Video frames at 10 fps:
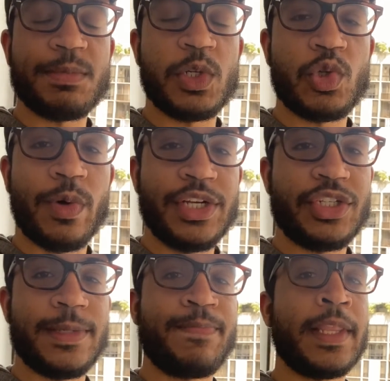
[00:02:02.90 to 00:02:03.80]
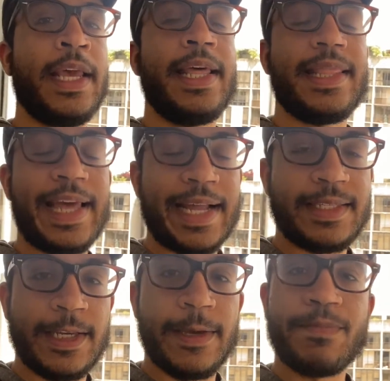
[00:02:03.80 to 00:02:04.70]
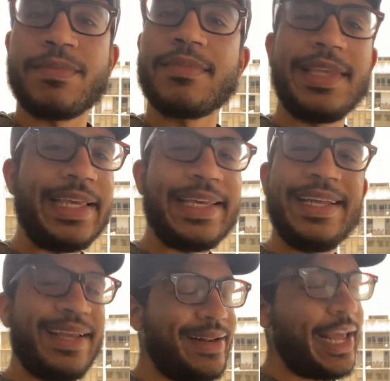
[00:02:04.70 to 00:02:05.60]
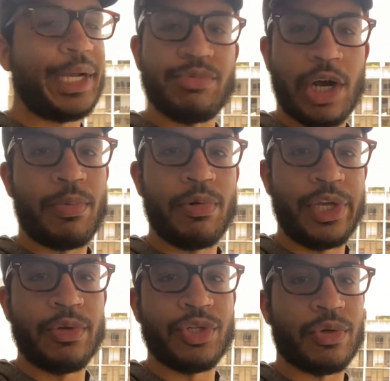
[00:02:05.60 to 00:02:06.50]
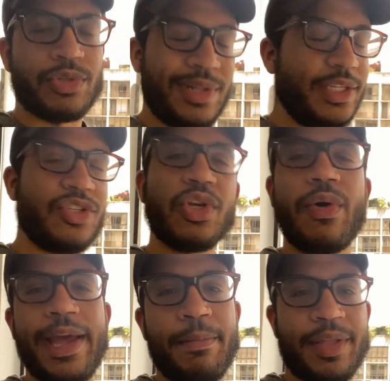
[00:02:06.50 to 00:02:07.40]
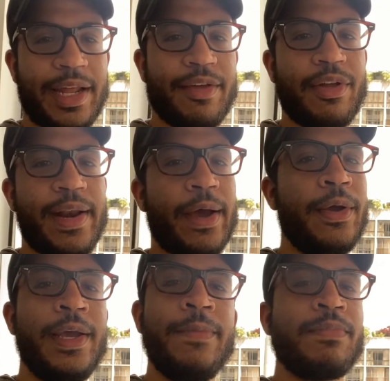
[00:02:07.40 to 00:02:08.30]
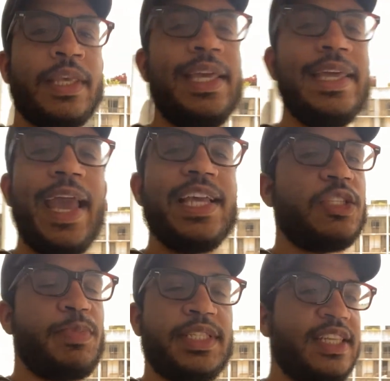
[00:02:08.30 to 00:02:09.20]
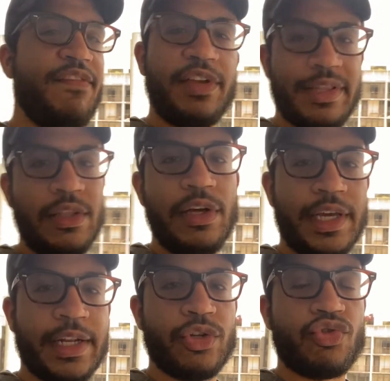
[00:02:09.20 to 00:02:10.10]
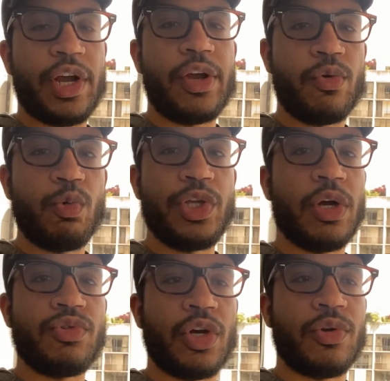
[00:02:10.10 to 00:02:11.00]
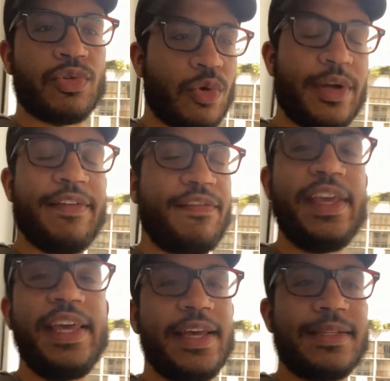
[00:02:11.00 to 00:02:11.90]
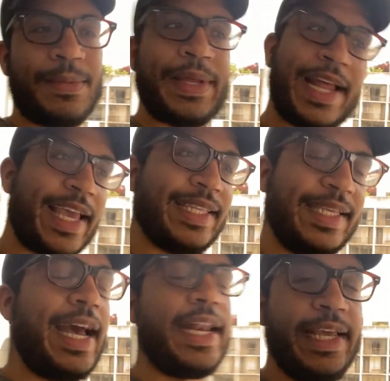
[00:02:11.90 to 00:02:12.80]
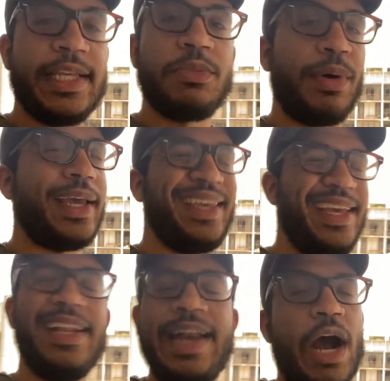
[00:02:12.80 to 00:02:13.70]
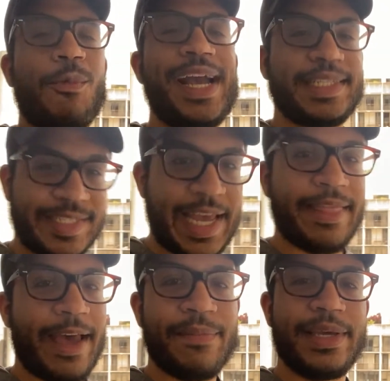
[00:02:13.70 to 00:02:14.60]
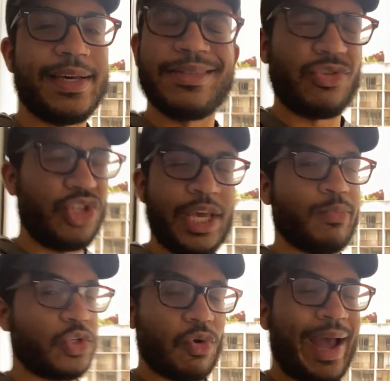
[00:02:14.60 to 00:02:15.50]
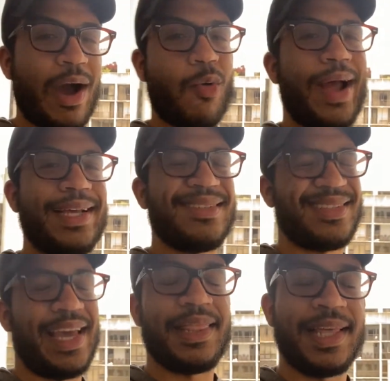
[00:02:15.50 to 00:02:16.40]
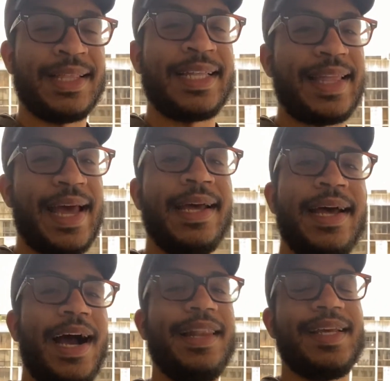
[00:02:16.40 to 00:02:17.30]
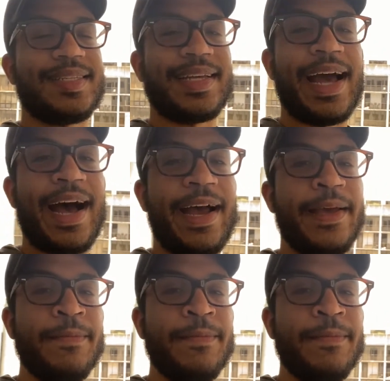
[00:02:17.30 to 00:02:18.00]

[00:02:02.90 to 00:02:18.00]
situation. That's it. He didn't name drop Julio Jones. So let's just go ahead and put that out there now. He ain't specifically looking to trade Julio Jones, or if he is, I mean, I guess he kind of is, but he didn't outright say that because GMs don't outright say a thing like that unless a guy